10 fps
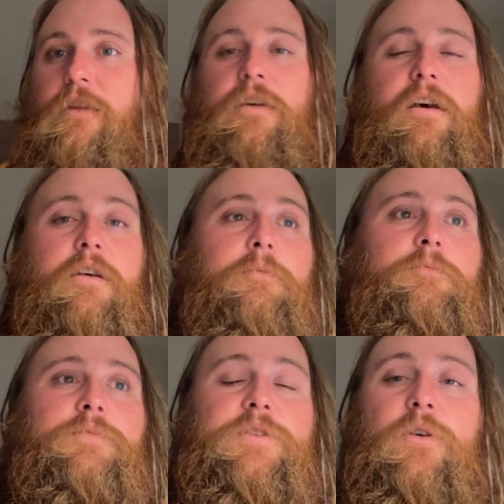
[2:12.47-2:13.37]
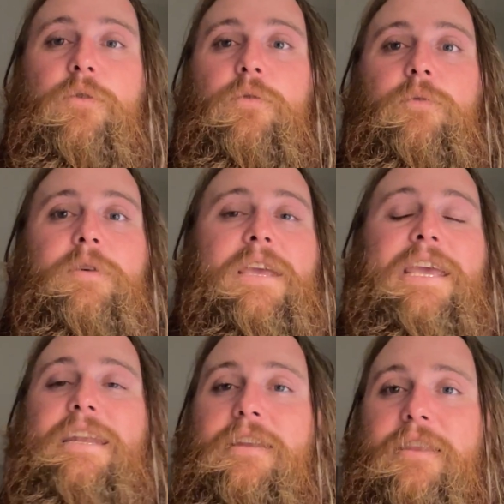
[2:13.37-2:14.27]

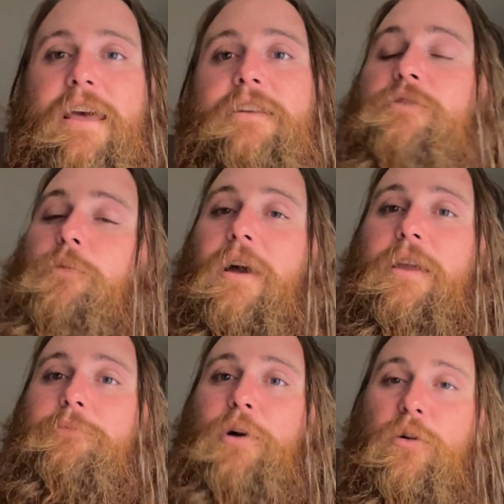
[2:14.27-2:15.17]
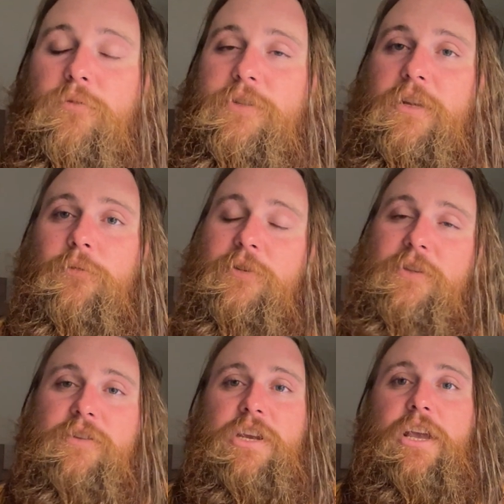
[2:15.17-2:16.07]
That is why poaching was
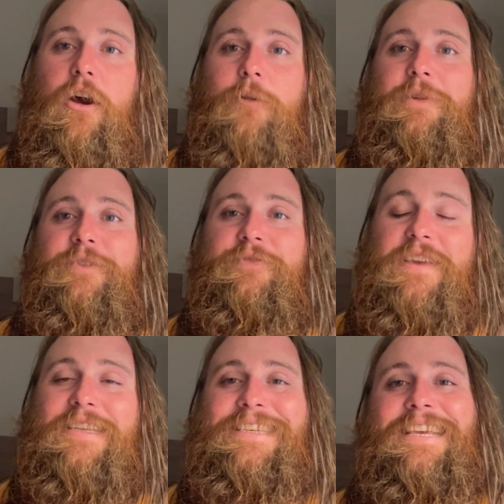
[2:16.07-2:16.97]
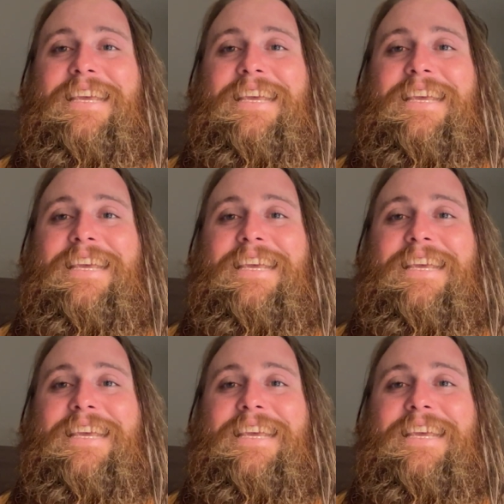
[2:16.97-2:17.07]
such a common offense